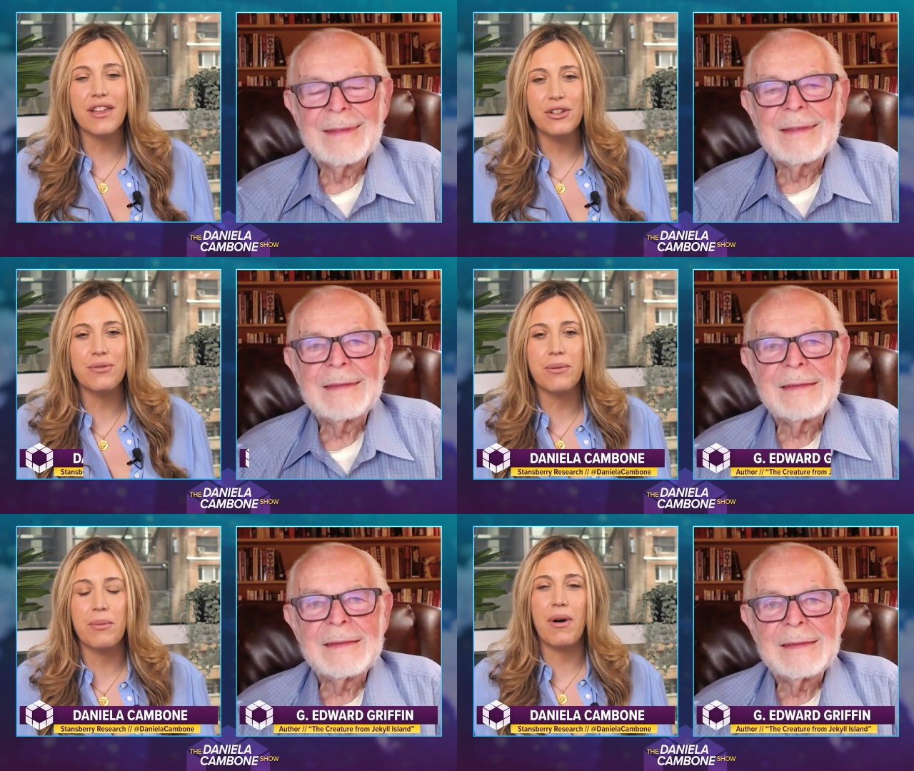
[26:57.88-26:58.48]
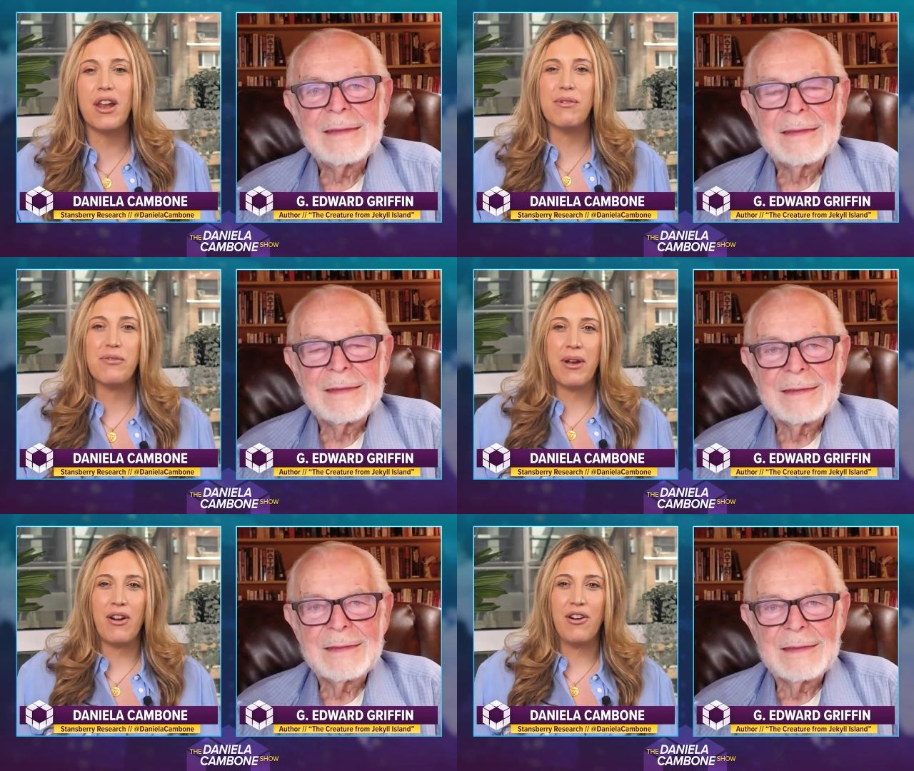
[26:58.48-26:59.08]
Speaker 1: thank you from the bottom
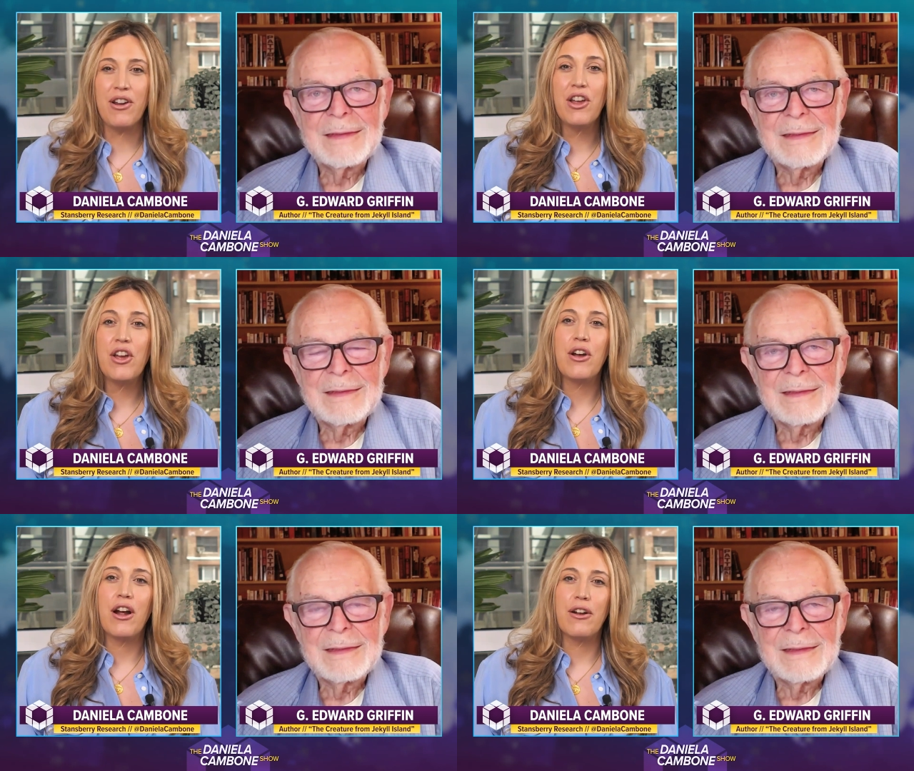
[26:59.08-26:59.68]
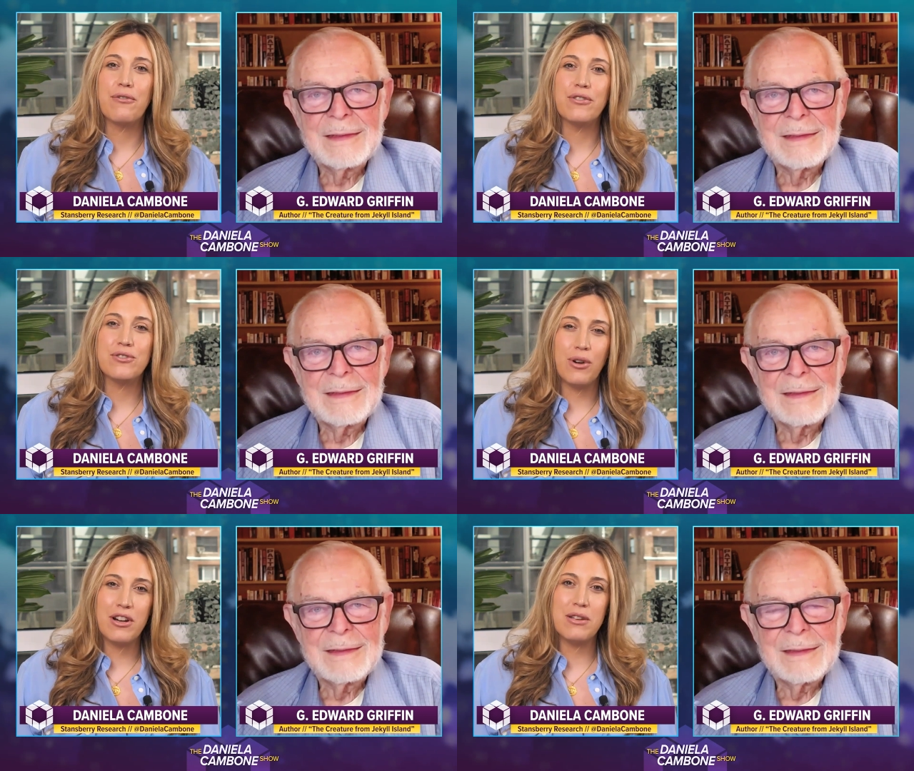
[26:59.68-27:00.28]
of my heart uh, for
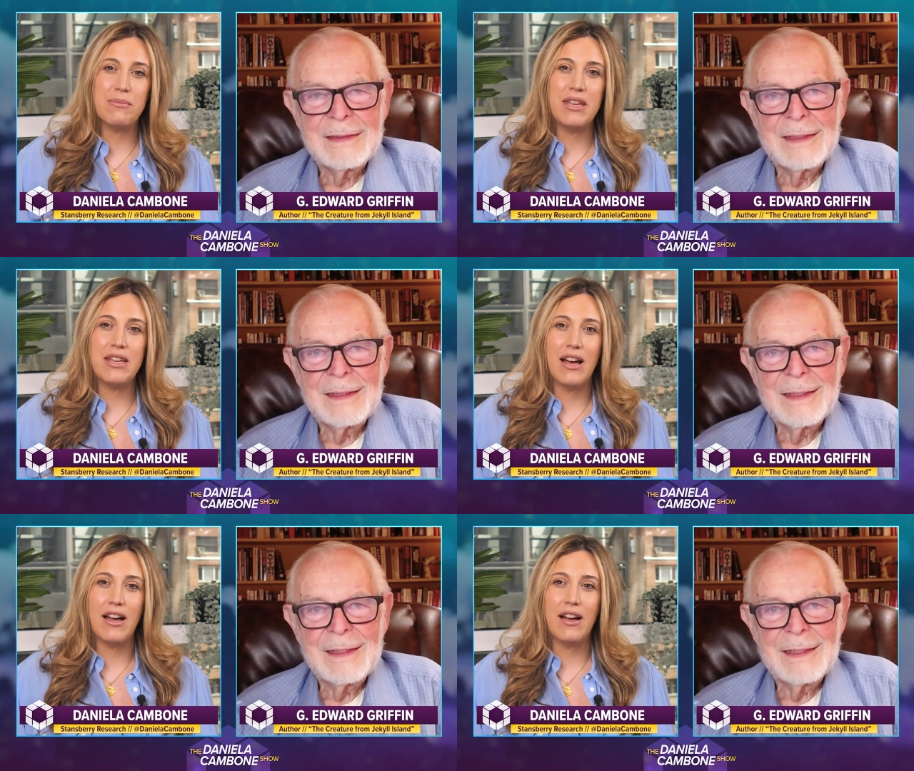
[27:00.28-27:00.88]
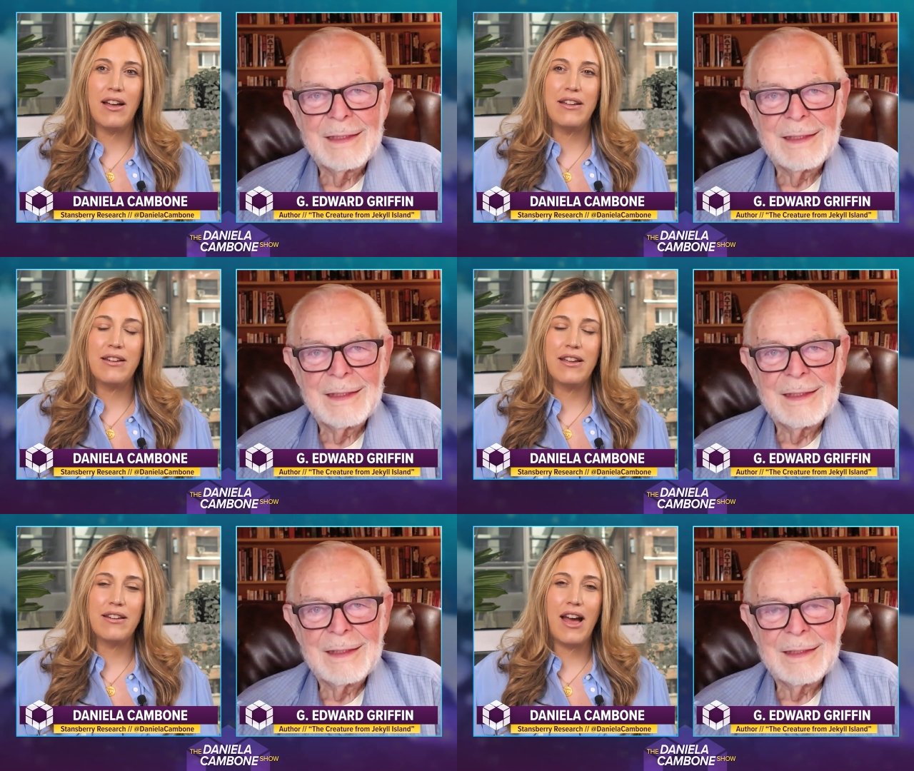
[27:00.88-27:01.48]
joining me uh, and
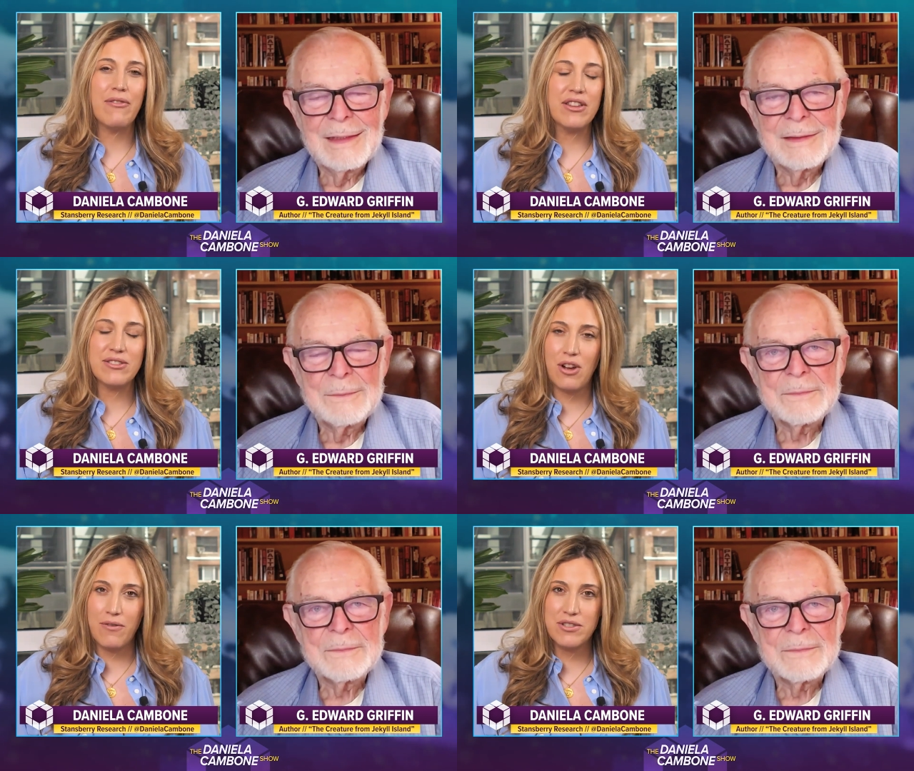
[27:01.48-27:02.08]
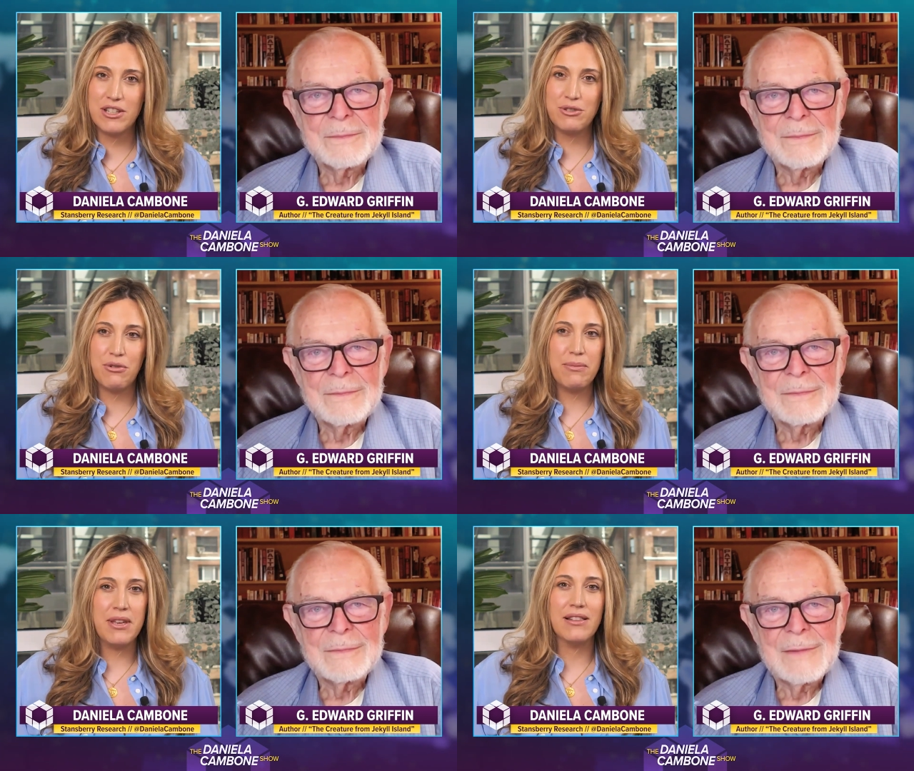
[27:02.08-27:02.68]
and having this conversation
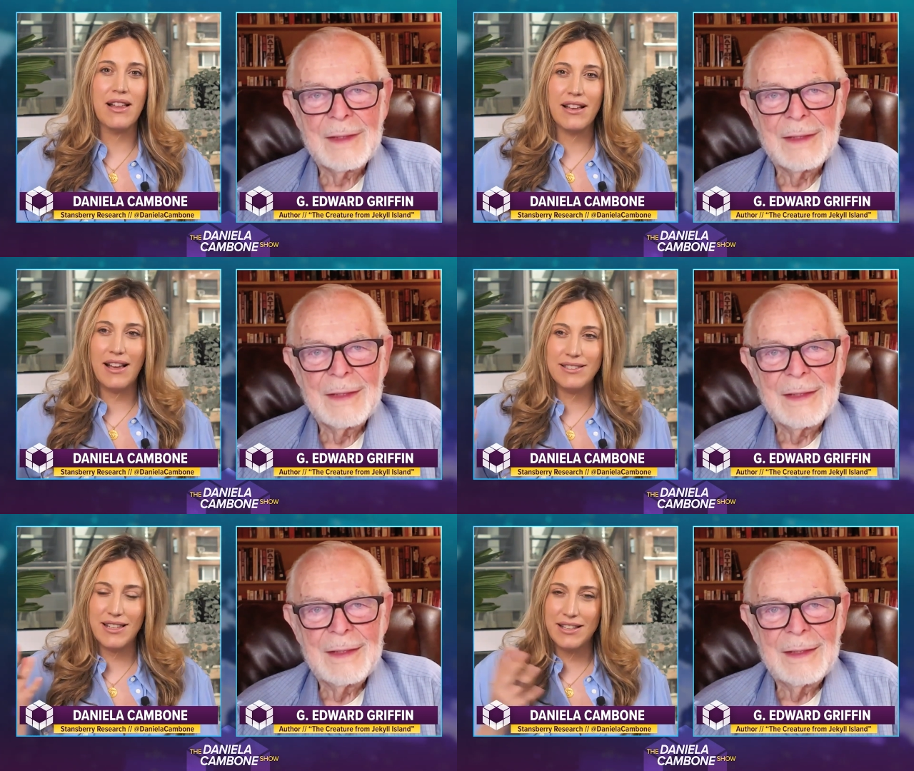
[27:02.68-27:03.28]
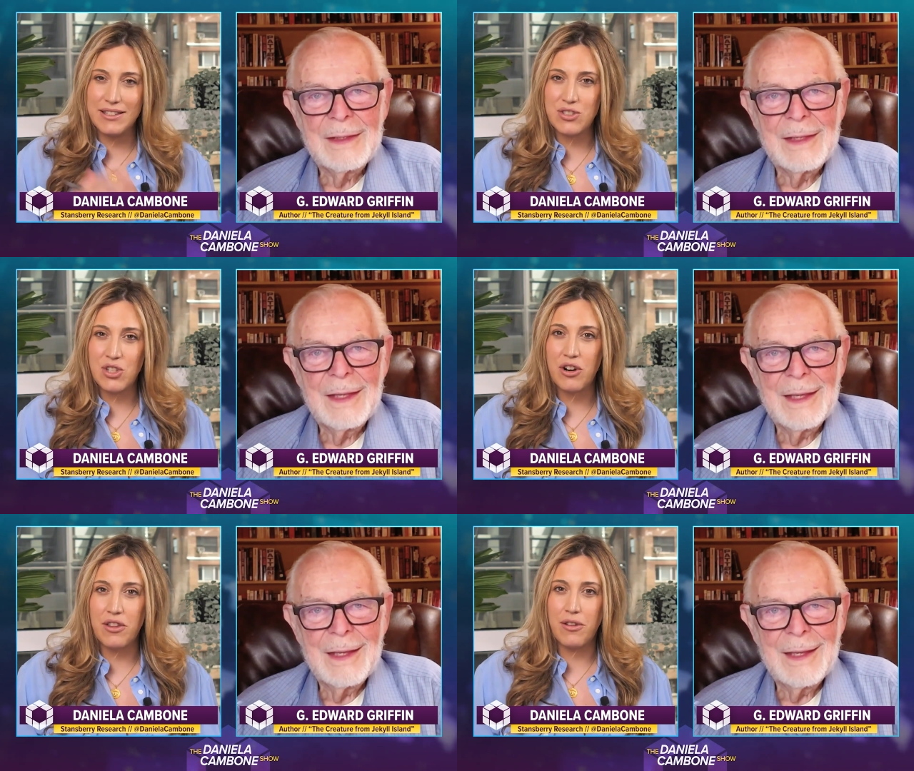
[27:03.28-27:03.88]
with me. Like I said at the
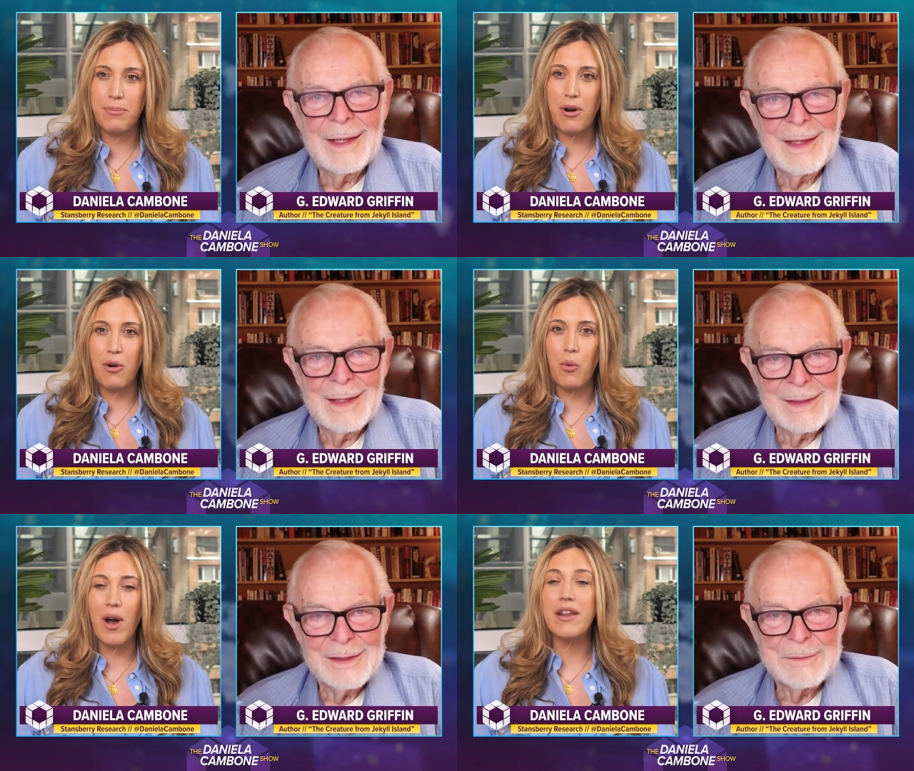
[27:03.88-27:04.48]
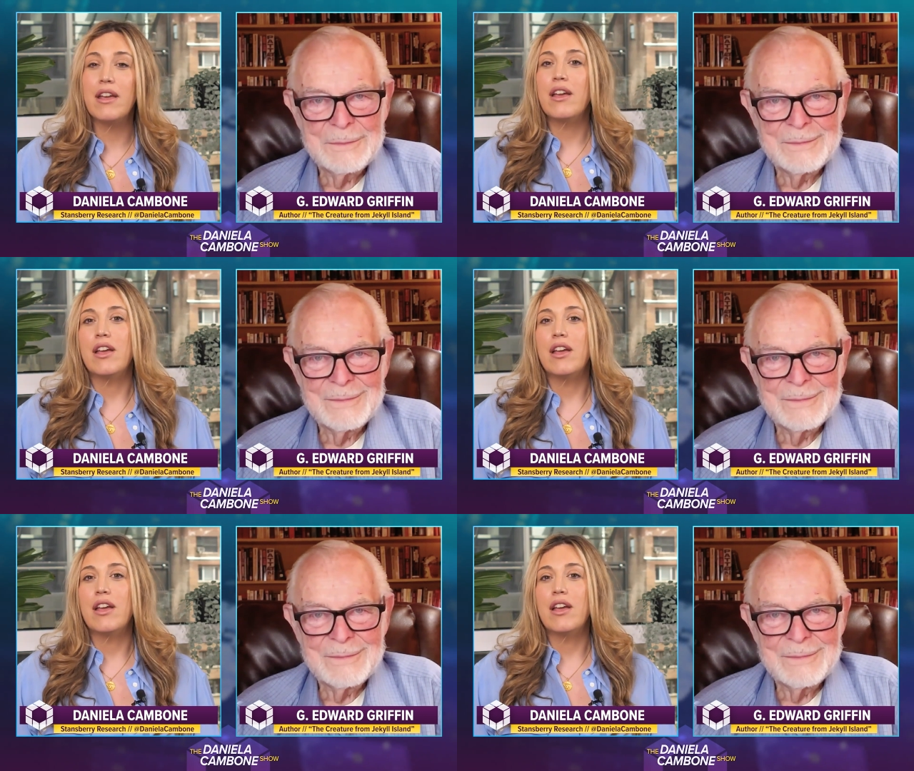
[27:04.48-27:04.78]
start of the part one,